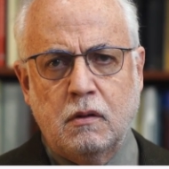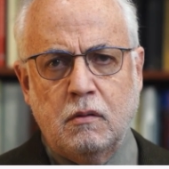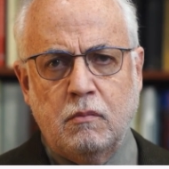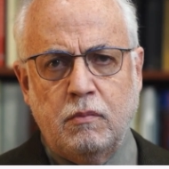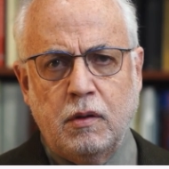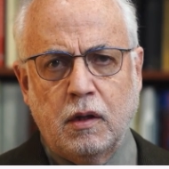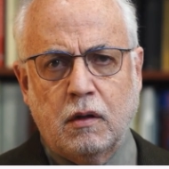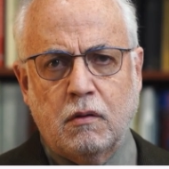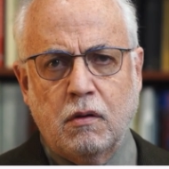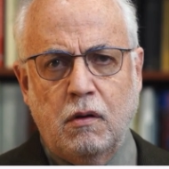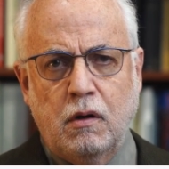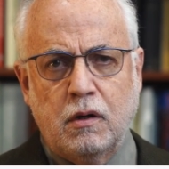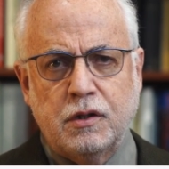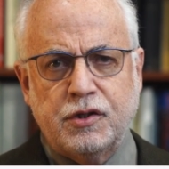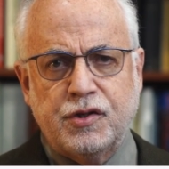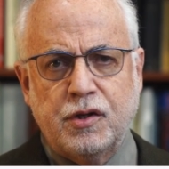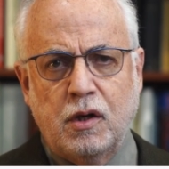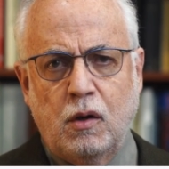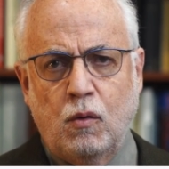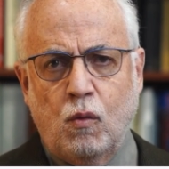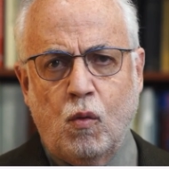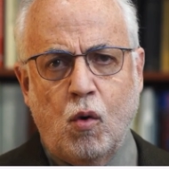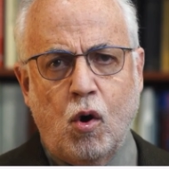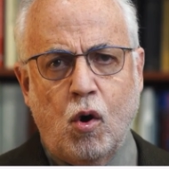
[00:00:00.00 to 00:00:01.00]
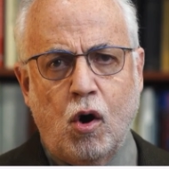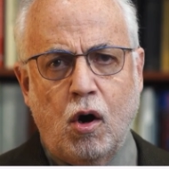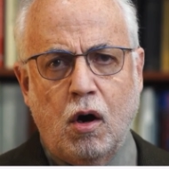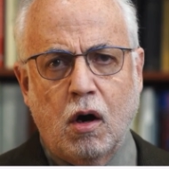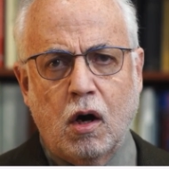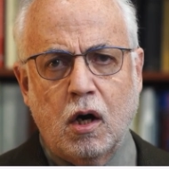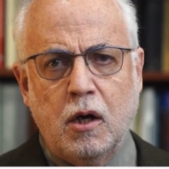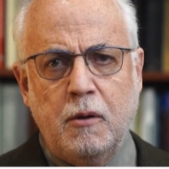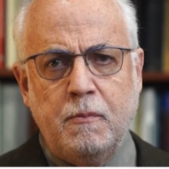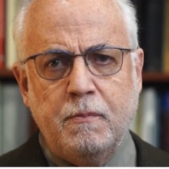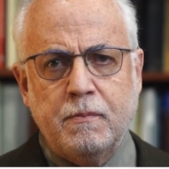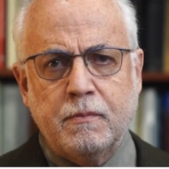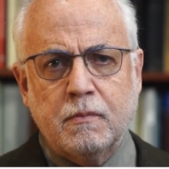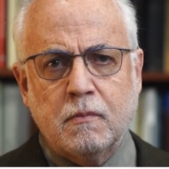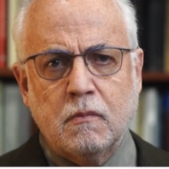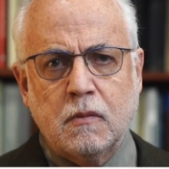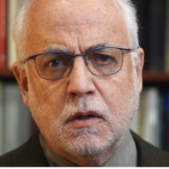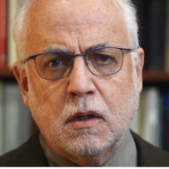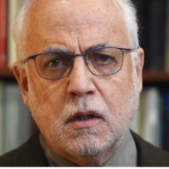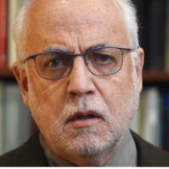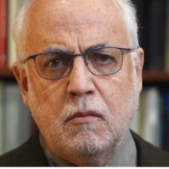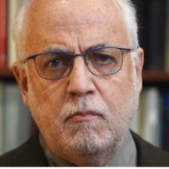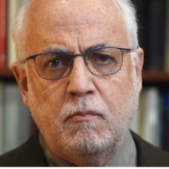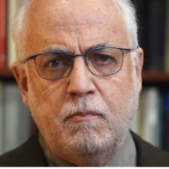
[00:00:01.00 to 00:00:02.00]
because war,
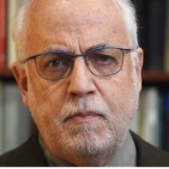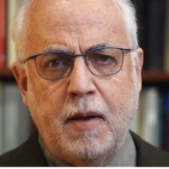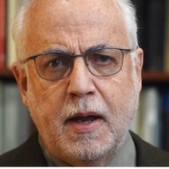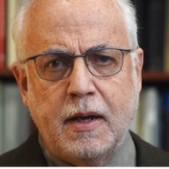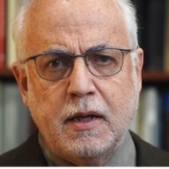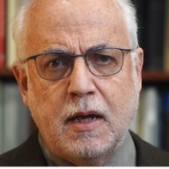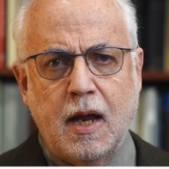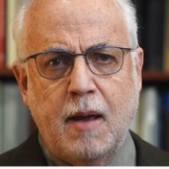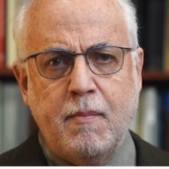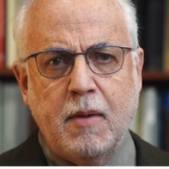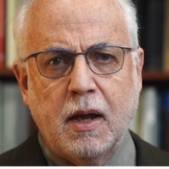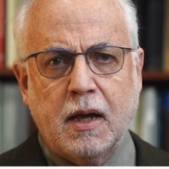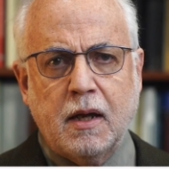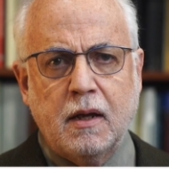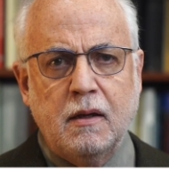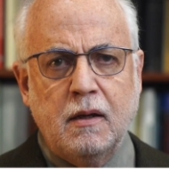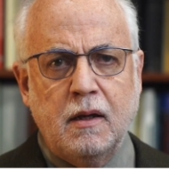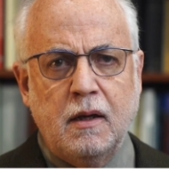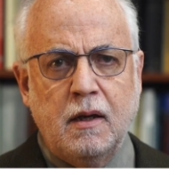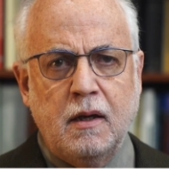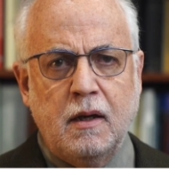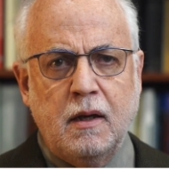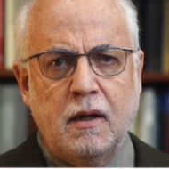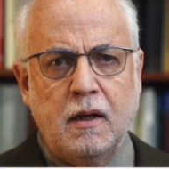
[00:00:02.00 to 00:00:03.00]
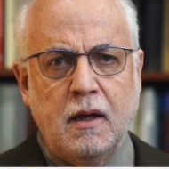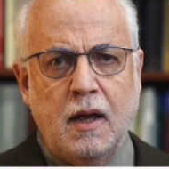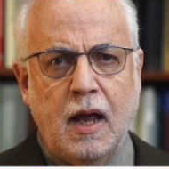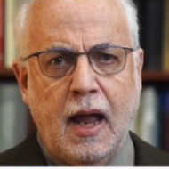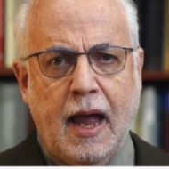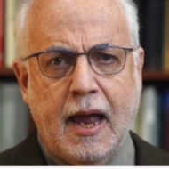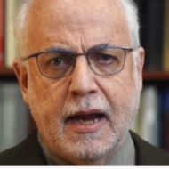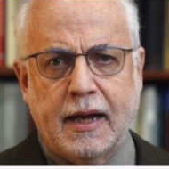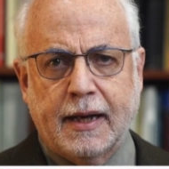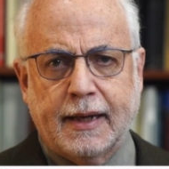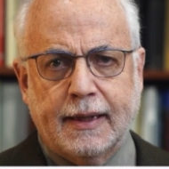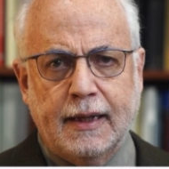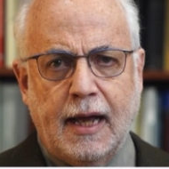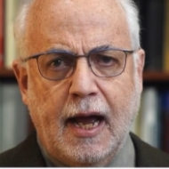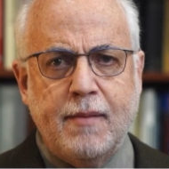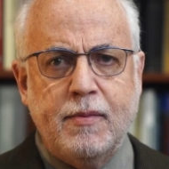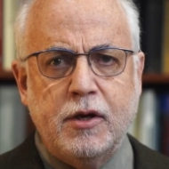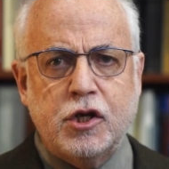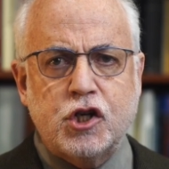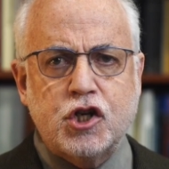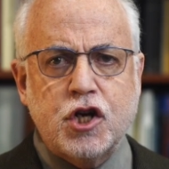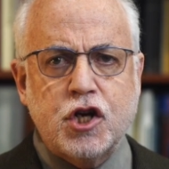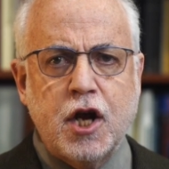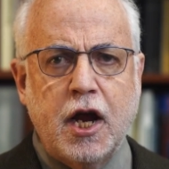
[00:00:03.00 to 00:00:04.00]
pandemic, and
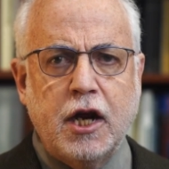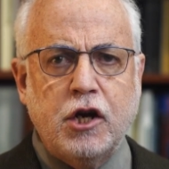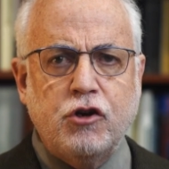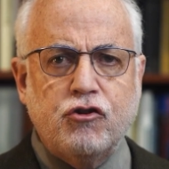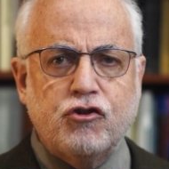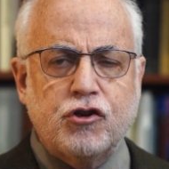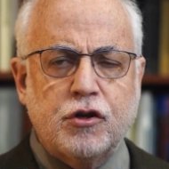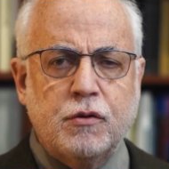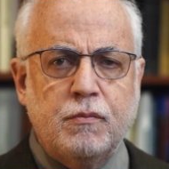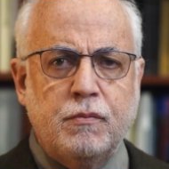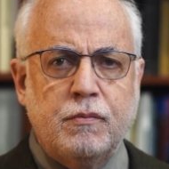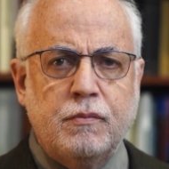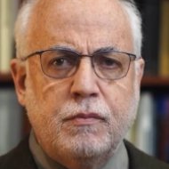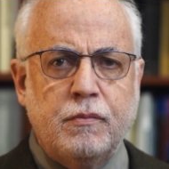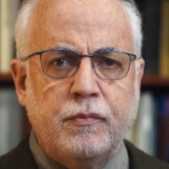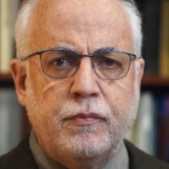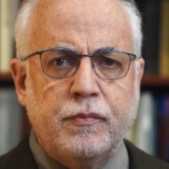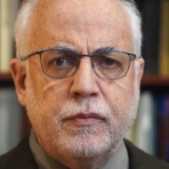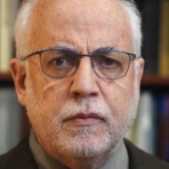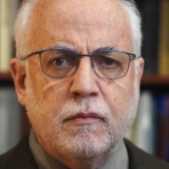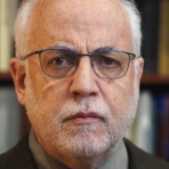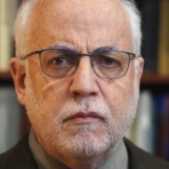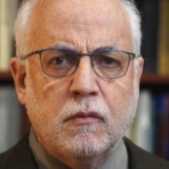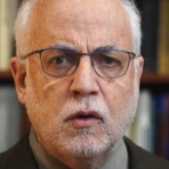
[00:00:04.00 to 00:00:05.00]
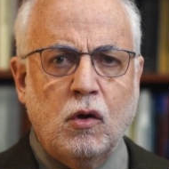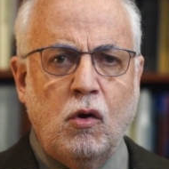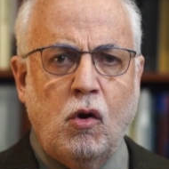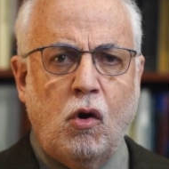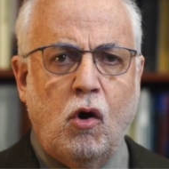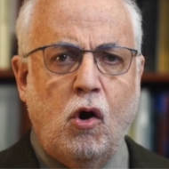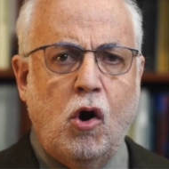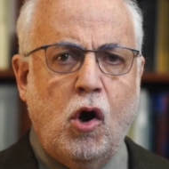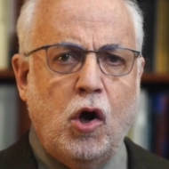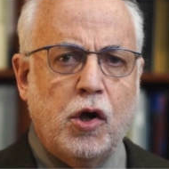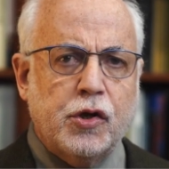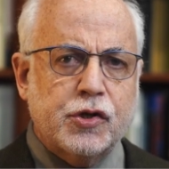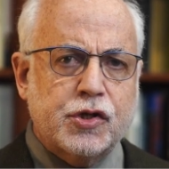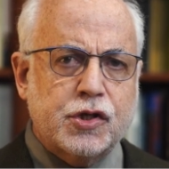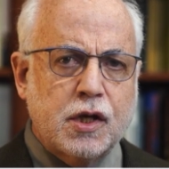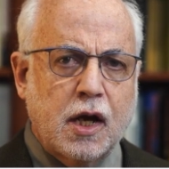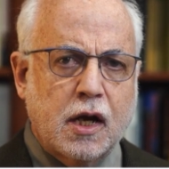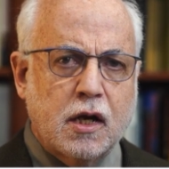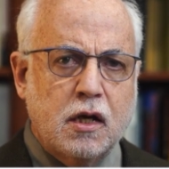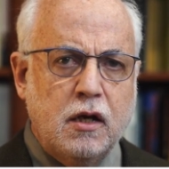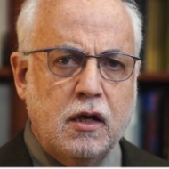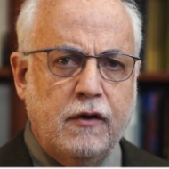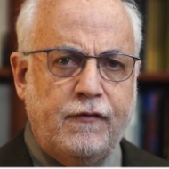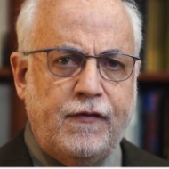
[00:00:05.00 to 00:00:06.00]
climate change all
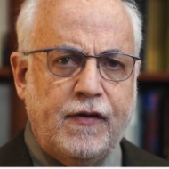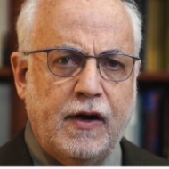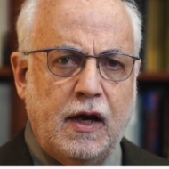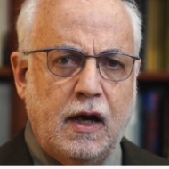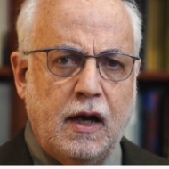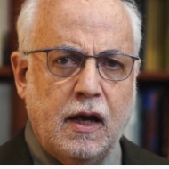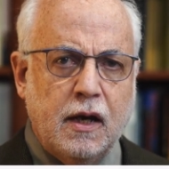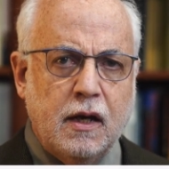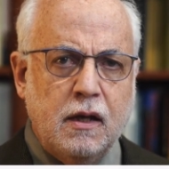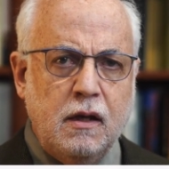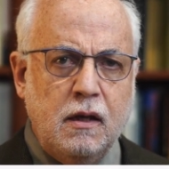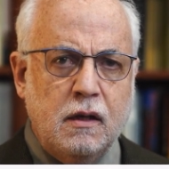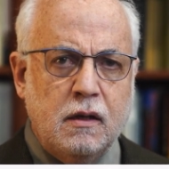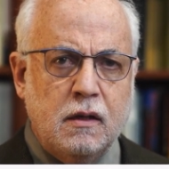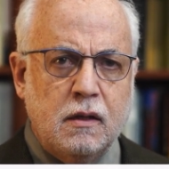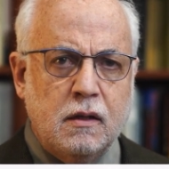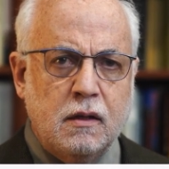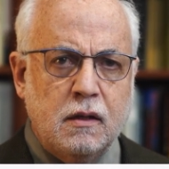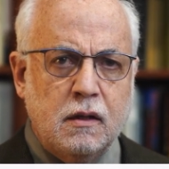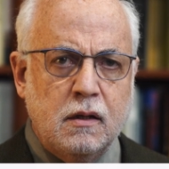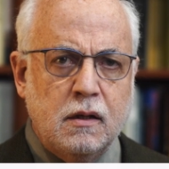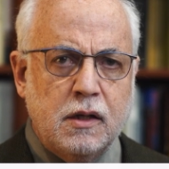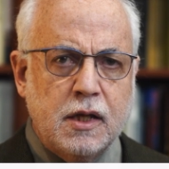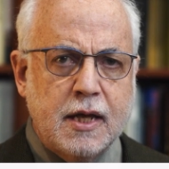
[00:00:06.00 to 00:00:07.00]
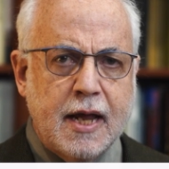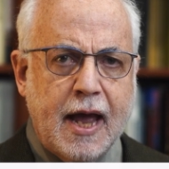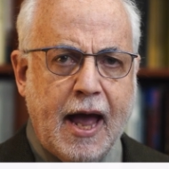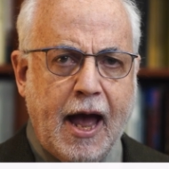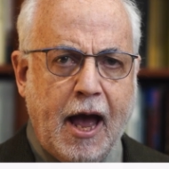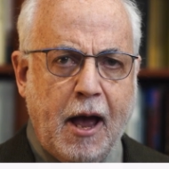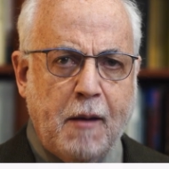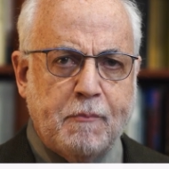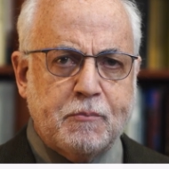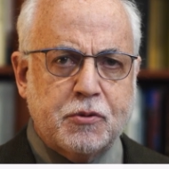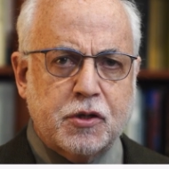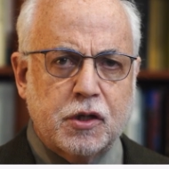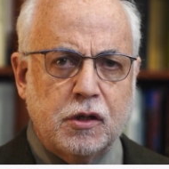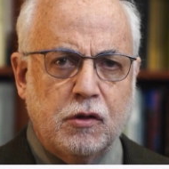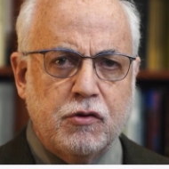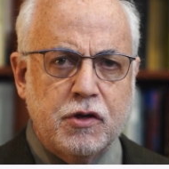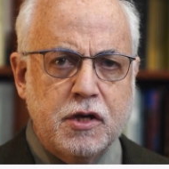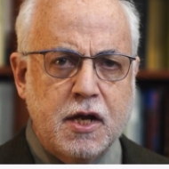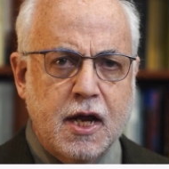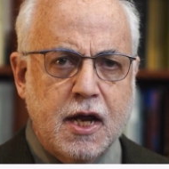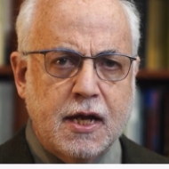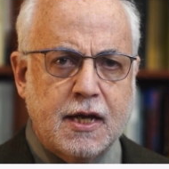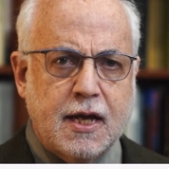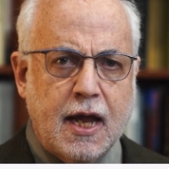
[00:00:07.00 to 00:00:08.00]
signify the
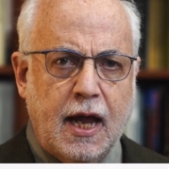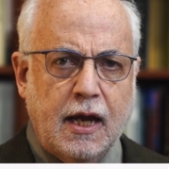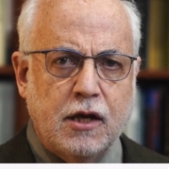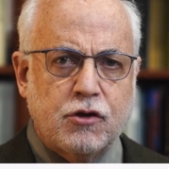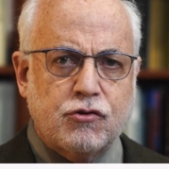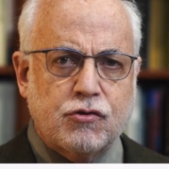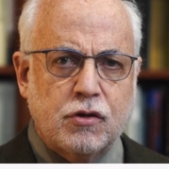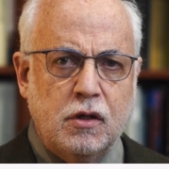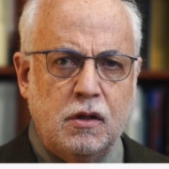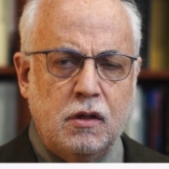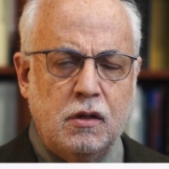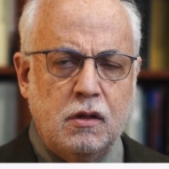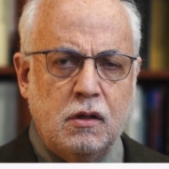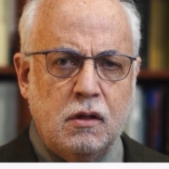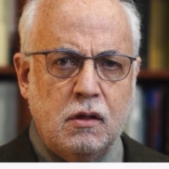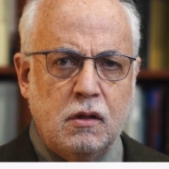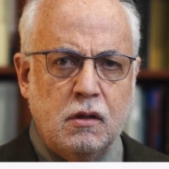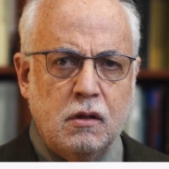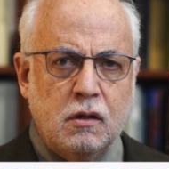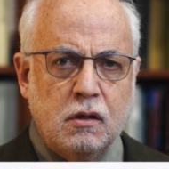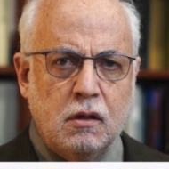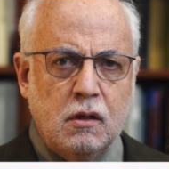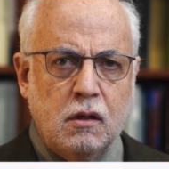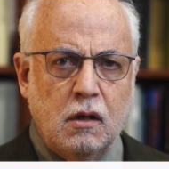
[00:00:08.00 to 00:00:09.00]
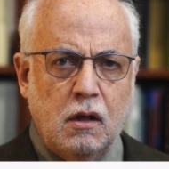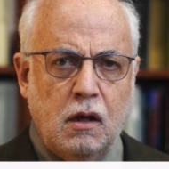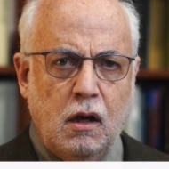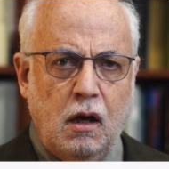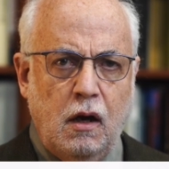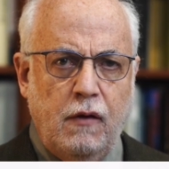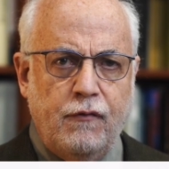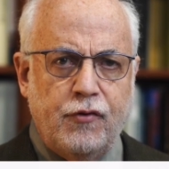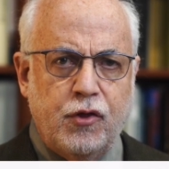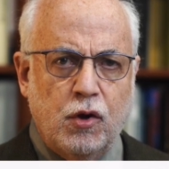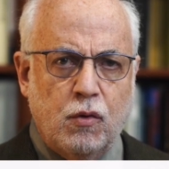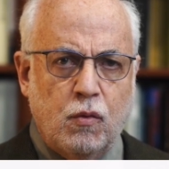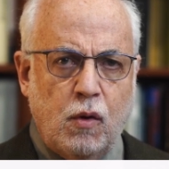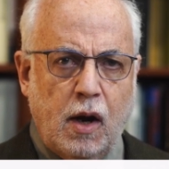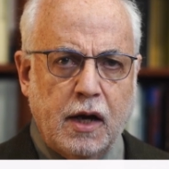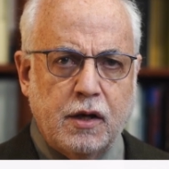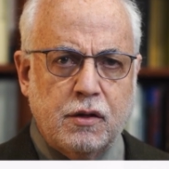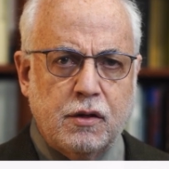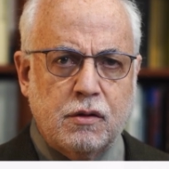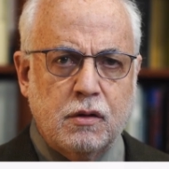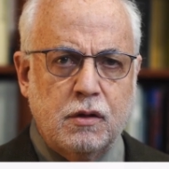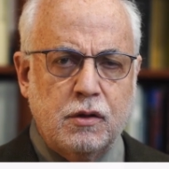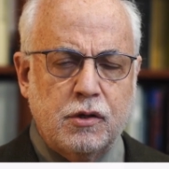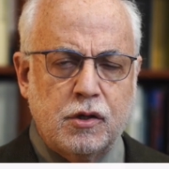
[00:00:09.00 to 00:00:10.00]
absolute negation of the
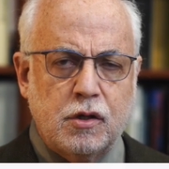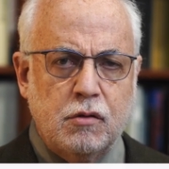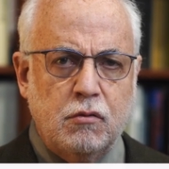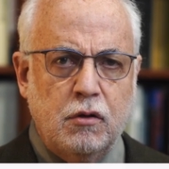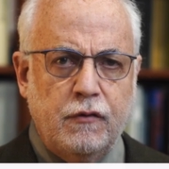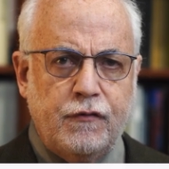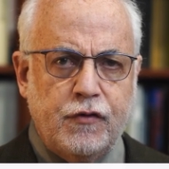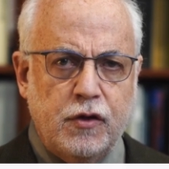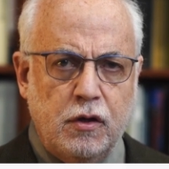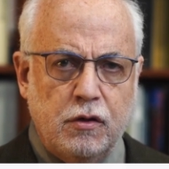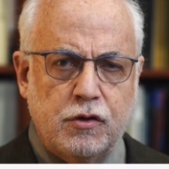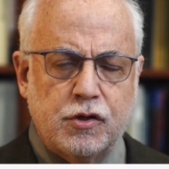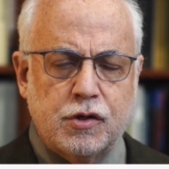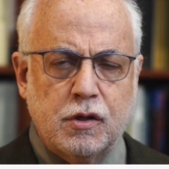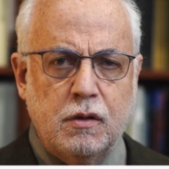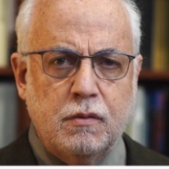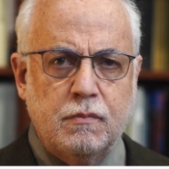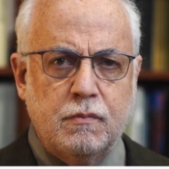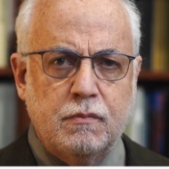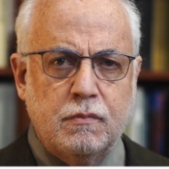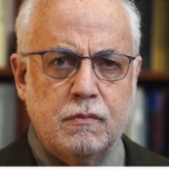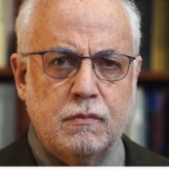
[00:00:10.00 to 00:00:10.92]
right to a future.